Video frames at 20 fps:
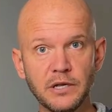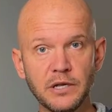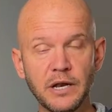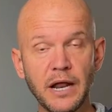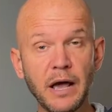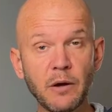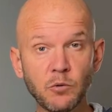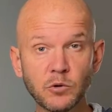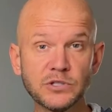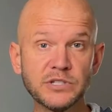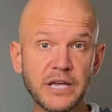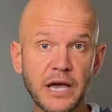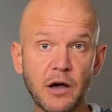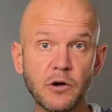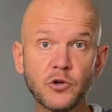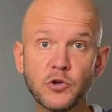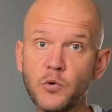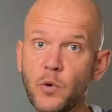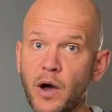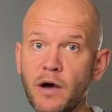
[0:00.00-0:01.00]
And I will
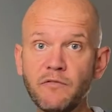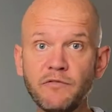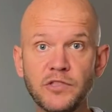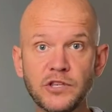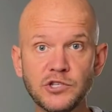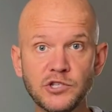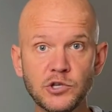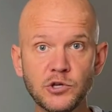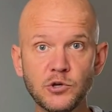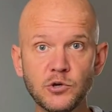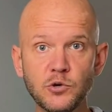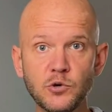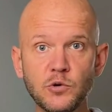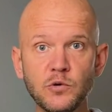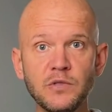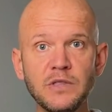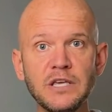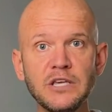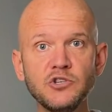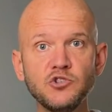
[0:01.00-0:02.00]
tell you, of the
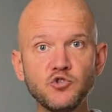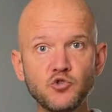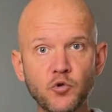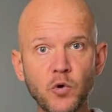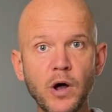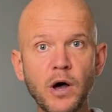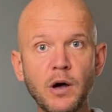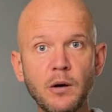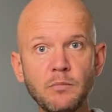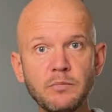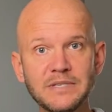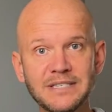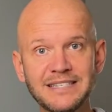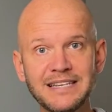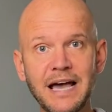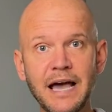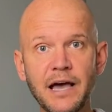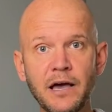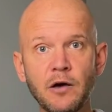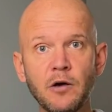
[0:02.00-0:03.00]
two, the drum
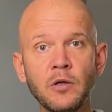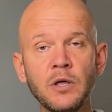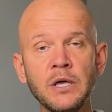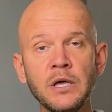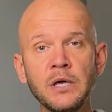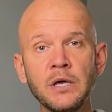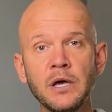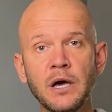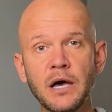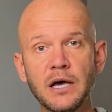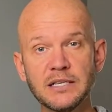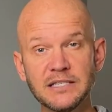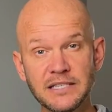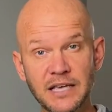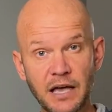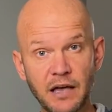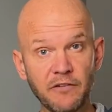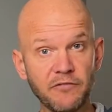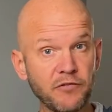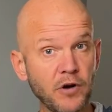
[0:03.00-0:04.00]
style
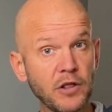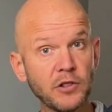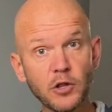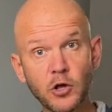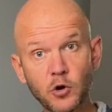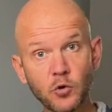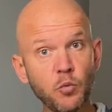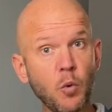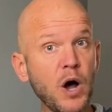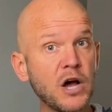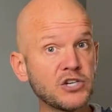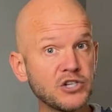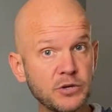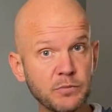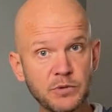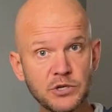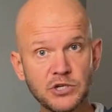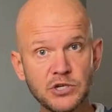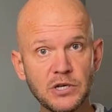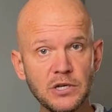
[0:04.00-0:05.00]
front load washing
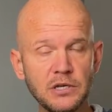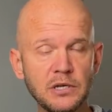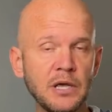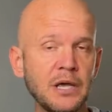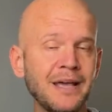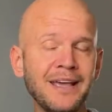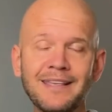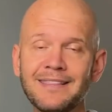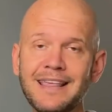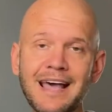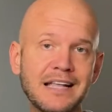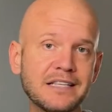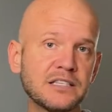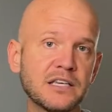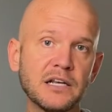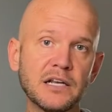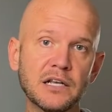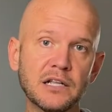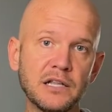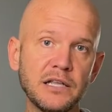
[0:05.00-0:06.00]
machine, that's
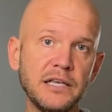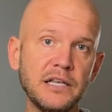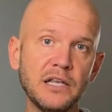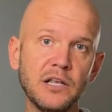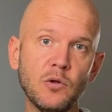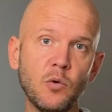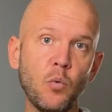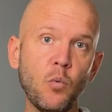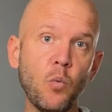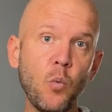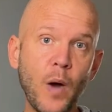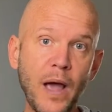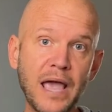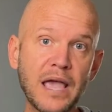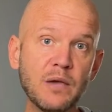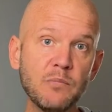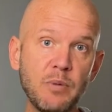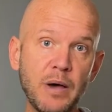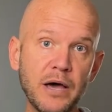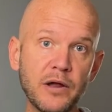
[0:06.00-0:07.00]
going to clean it
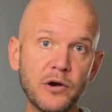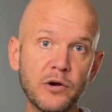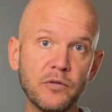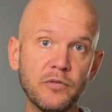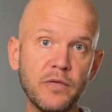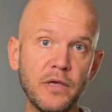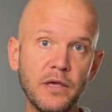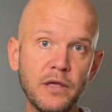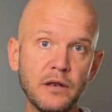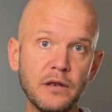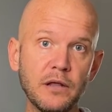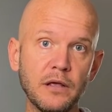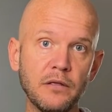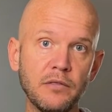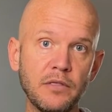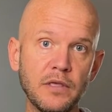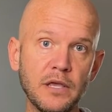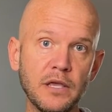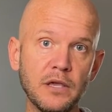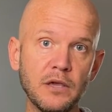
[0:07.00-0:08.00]
way better than
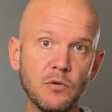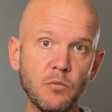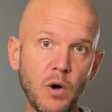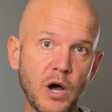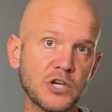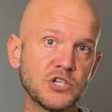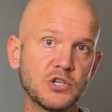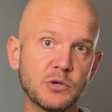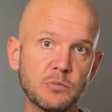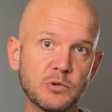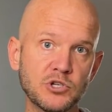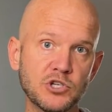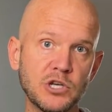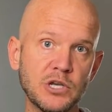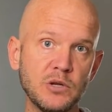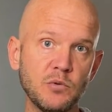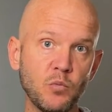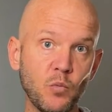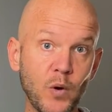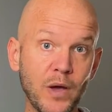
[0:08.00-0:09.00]
the washing
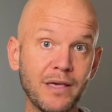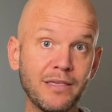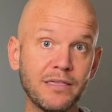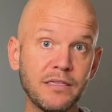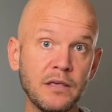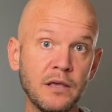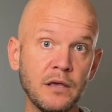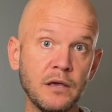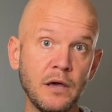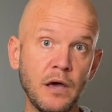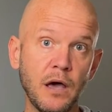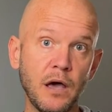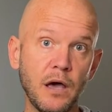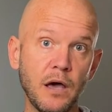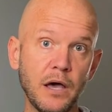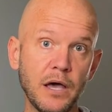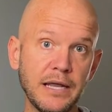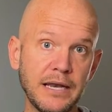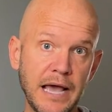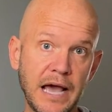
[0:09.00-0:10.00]
machine with an